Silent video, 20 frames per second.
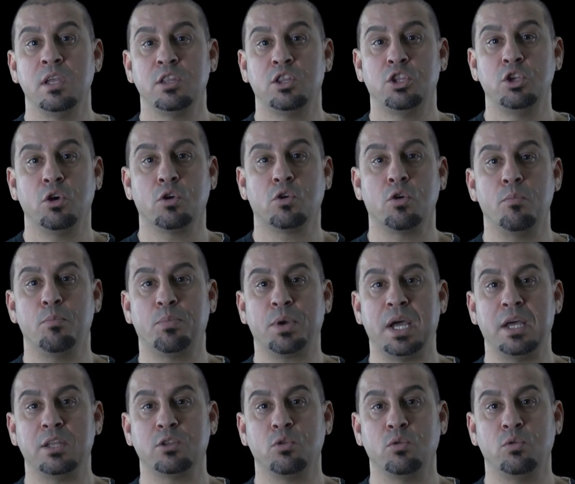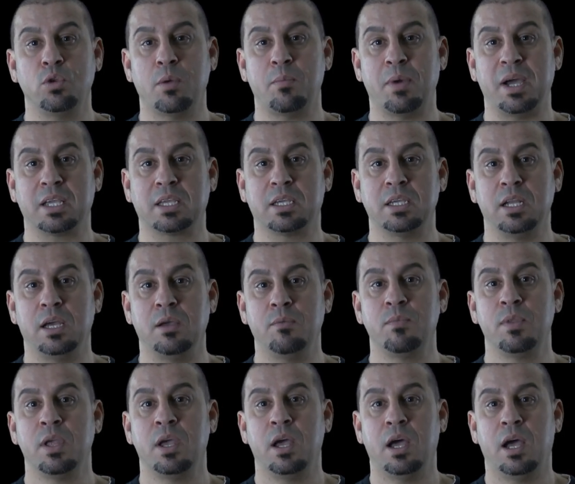Ti ho comprato una macchina,
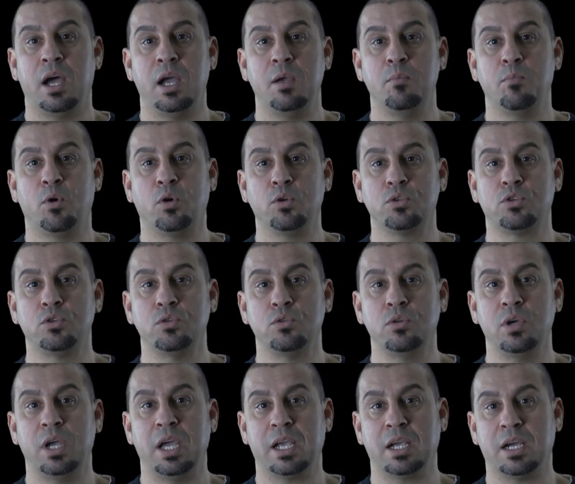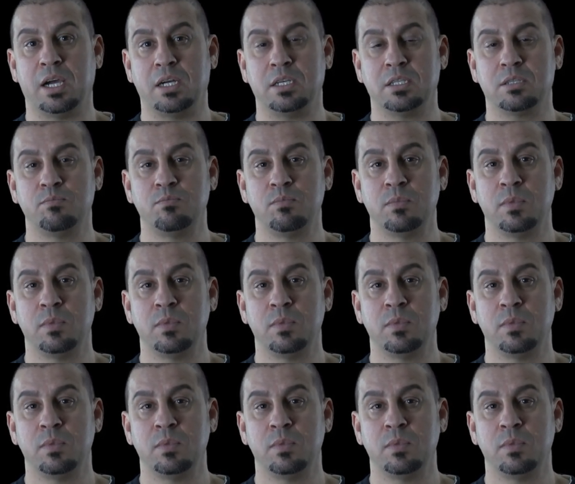I bought you a car.